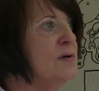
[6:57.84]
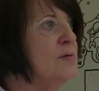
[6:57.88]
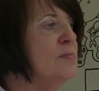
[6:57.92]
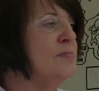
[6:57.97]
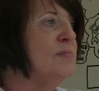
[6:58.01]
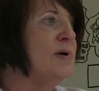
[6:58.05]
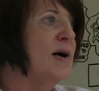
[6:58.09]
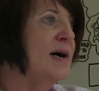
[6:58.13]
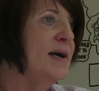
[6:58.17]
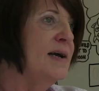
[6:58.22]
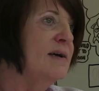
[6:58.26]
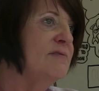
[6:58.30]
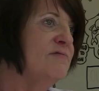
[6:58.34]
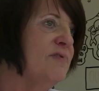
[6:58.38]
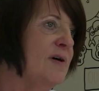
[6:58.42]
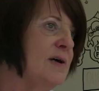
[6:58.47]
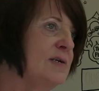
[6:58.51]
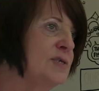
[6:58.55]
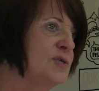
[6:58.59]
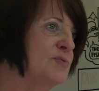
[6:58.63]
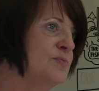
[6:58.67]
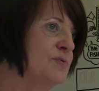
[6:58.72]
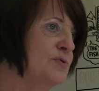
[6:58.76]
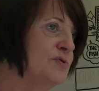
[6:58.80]
My
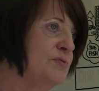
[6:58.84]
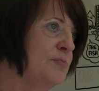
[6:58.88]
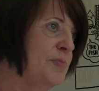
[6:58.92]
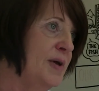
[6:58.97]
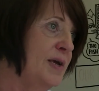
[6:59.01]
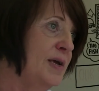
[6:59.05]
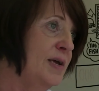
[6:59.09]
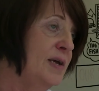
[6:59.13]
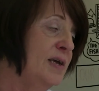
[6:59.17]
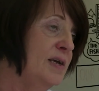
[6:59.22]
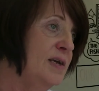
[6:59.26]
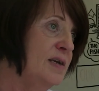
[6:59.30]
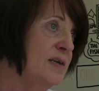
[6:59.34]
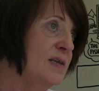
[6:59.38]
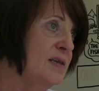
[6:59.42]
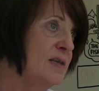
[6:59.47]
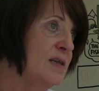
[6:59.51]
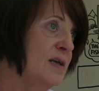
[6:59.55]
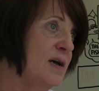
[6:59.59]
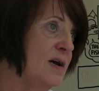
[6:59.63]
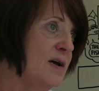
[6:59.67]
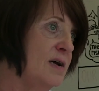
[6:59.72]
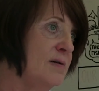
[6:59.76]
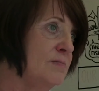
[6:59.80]
advice would be
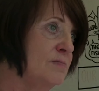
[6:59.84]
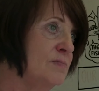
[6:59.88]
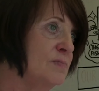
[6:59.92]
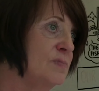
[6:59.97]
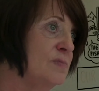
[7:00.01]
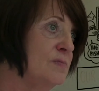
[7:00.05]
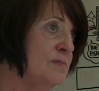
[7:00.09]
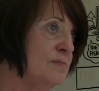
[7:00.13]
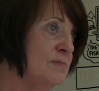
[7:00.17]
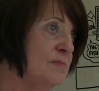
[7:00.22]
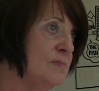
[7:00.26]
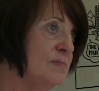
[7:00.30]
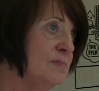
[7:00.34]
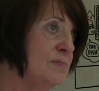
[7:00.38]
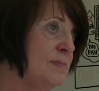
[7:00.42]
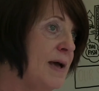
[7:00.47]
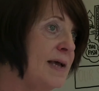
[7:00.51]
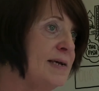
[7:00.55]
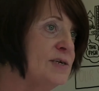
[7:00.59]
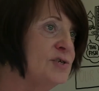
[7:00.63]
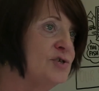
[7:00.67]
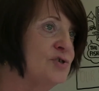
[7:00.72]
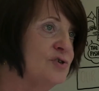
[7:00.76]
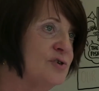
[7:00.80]

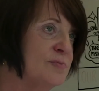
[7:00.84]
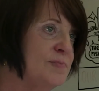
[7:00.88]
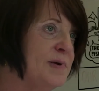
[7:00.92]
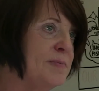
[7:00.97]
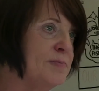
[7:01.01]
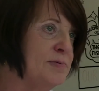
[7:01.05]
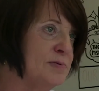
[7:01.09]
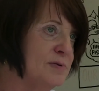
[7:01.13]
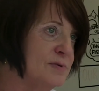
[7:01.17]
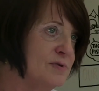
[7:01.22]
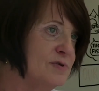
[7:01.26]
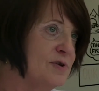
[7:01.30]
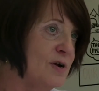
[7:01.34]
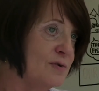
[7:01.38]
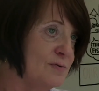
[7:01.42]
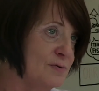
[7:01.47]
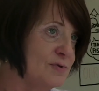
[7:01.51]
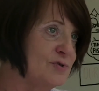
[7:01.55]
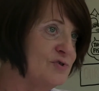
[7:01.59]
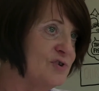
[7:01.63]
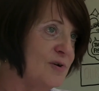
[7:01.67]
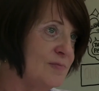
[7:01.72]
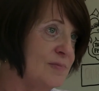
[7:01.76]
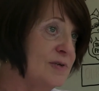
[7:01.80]
make sure people
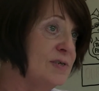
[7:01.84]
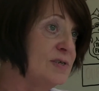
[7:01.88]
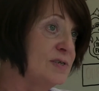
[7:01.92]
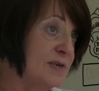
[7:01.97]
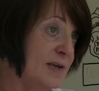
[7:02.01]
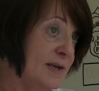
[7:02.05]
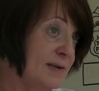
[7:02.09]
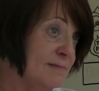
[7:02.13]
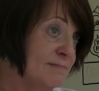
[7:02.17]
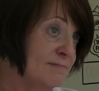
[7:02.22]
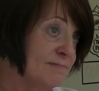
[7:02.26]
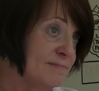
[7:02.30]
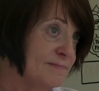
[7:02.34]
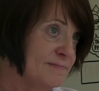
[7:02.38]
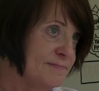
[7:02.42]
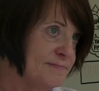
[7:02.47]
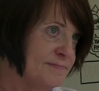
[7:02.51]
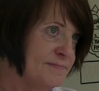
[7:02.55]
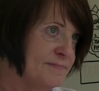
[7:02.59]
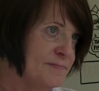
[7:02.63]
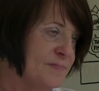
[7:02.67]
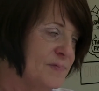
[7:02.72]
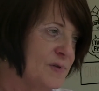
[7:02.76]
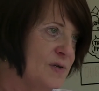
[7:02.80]
don't stop listening.
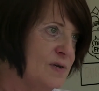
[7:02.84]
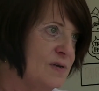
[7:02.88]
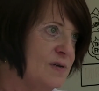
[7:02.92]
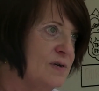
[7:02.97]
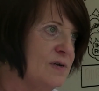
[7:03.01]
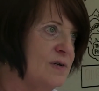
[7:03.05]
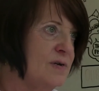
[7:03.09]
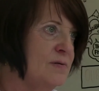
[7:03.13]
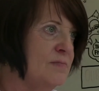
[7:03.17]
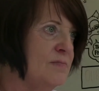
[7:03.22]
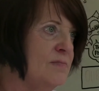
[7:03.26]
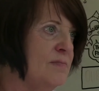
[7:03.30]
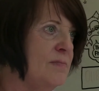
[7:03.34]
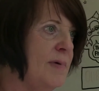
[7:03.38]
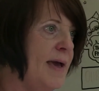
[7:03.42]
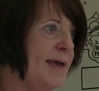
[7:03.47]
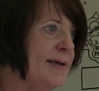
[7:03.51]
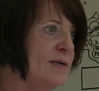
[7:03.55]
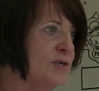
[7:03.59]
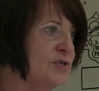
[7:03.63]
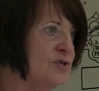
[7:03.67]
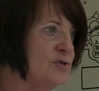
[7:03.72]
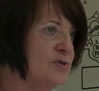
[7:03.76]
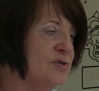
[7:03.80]

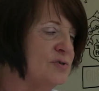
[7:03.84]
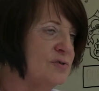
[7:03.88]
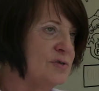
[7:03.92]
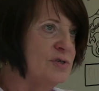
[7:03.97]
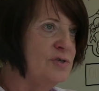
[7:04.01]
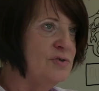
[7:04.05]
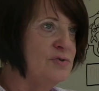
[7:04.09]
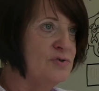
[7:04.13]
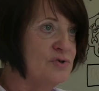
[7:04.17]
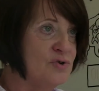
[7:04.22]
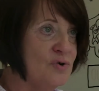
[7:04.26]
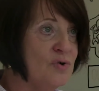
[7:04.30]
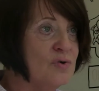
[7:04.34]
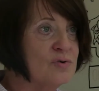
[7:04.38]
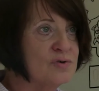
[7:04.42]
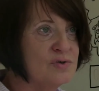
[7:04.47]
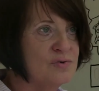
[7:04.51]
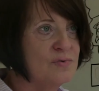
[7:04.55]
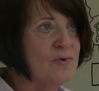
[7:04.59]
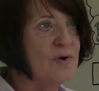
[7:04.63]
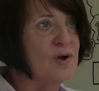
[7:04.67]
Make sure that you talk to